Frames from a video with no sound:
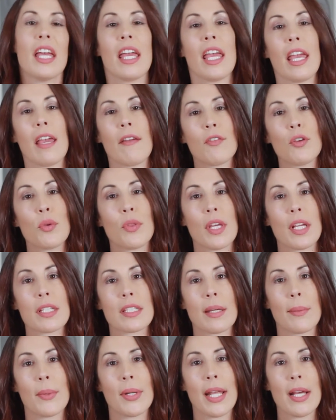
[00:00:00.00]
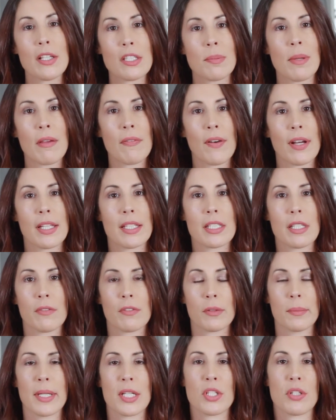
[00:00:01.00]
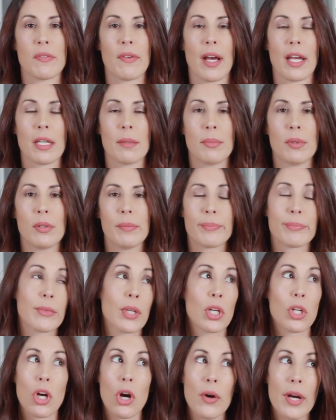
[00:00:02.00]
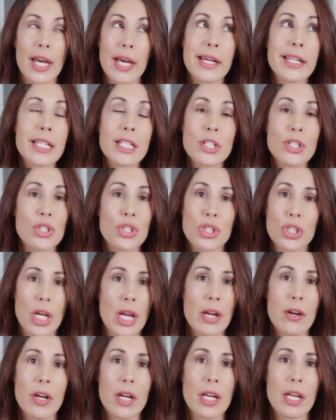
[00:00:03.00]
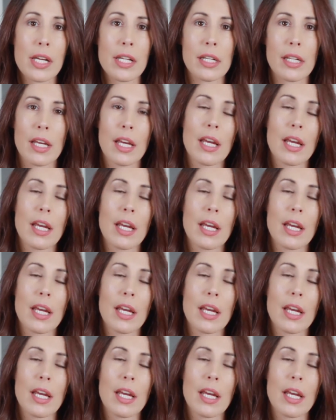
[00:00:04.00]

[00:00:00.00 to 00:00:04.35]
If you think someone else may find this information valuable, go ahead and share it.